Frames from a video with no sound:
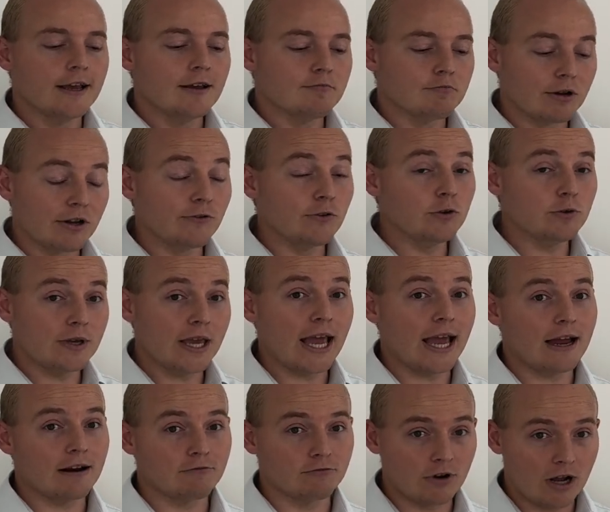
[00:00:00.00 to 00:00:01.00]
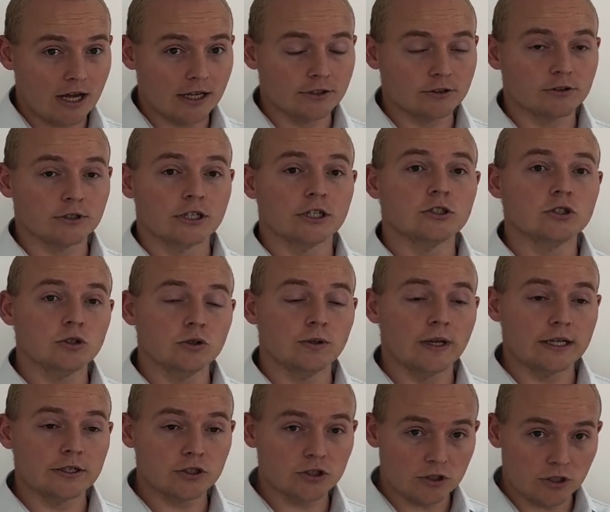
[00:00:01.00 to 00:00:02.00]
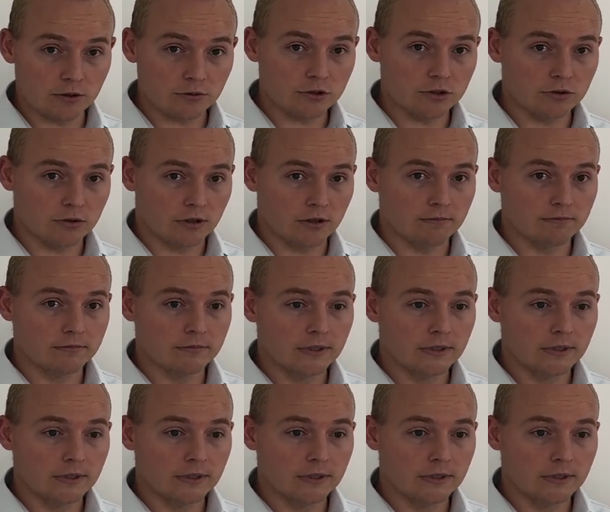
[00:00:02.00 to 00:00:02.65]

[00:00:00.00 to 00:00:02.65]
But if you can't run during a 2-day snowstorm,